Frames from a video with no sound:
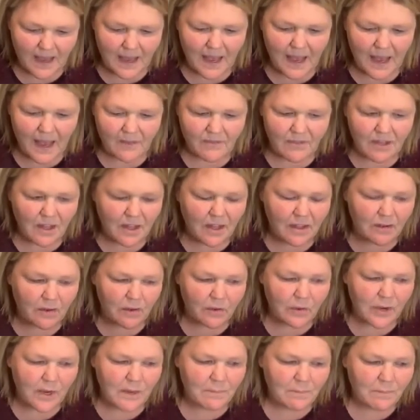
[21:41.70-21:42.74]
I have a
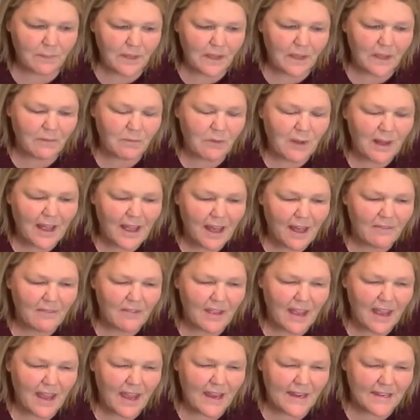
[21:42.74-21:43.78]
great big, well, I have
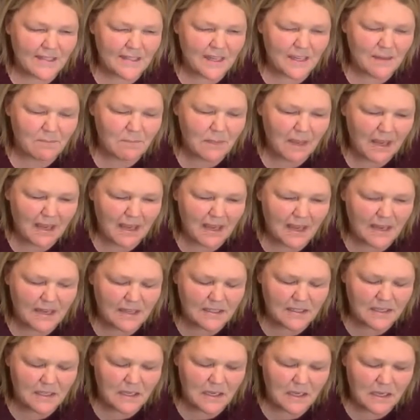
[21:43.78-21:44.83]
an 18 by
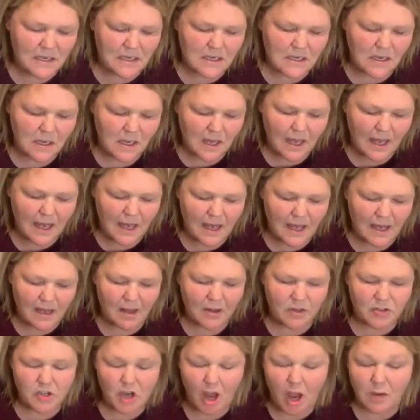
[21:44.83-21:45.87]
18
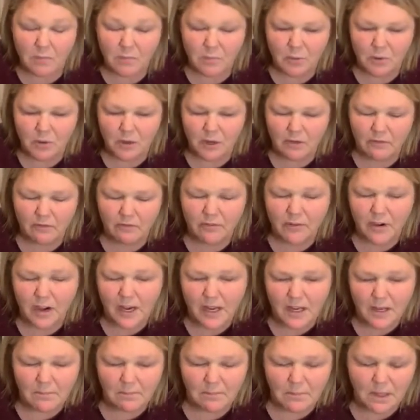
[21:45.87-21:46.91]
chalkboard
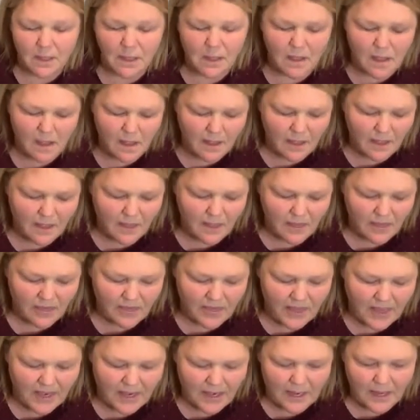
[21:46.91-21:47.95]
frame
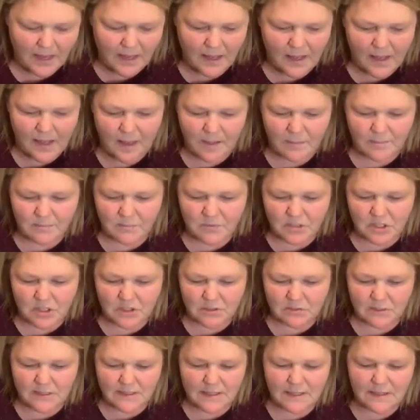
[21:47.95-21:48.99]
that I
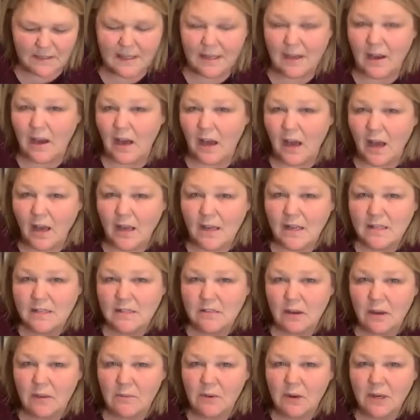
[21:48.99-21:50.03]
just recently got, and
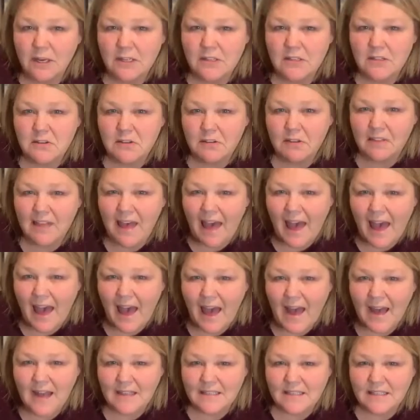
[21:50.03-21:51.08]
so I want to do
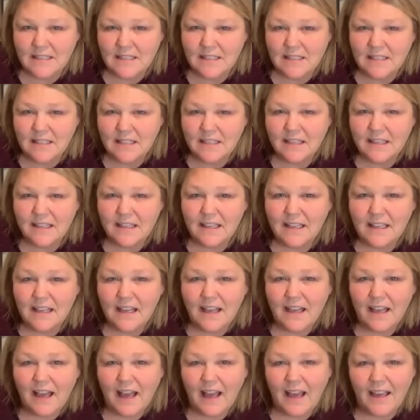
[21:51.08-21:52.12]
that.
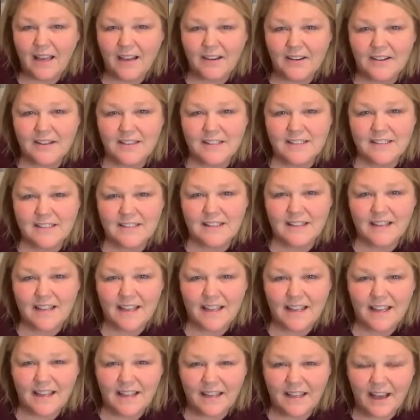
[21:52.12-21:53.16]
Hi
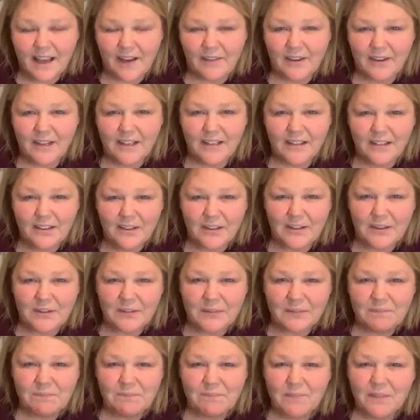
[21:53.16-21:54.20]
Ursula, how are you?